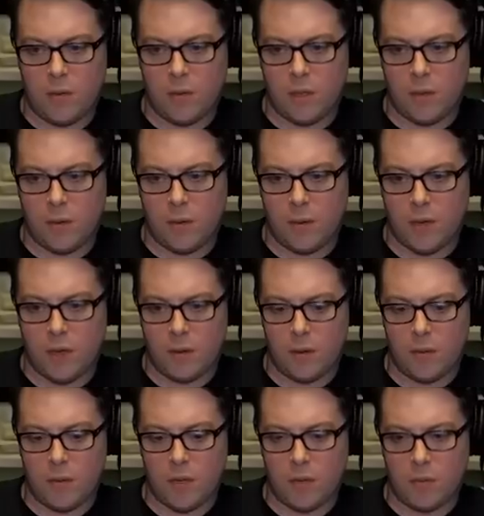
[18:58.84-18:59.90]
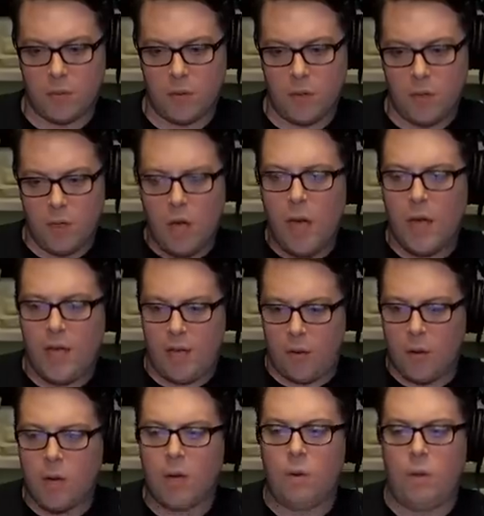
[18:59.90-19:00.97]
here we go, here we go, here we go. Here we go, here
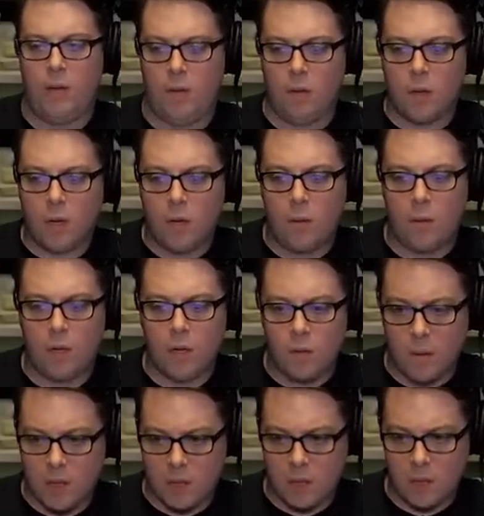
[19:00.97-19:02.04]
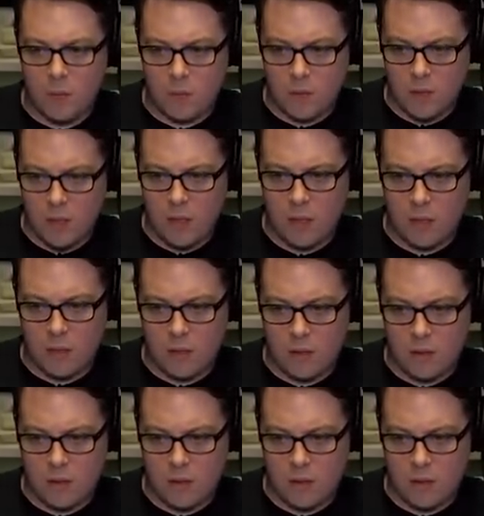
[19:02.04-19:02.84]
we go, here we go again.